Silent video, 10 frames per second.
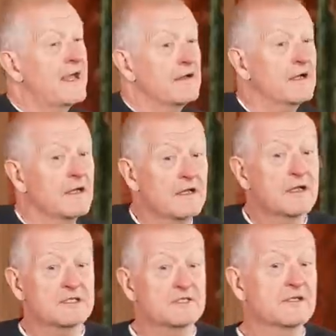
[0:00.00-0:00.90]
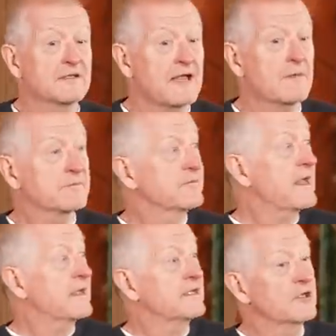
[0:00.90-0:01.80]
And I and I just think that
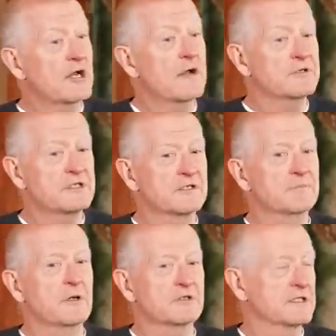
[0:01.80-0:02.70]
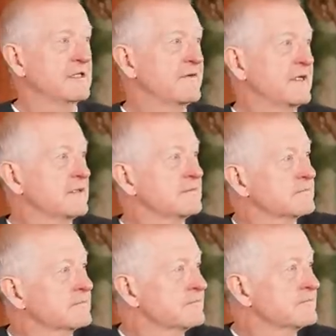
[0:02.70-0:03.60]
that encourages a positive hit.
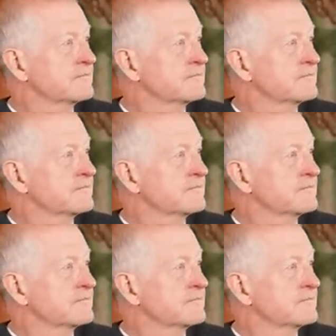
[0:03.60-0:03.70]
Right.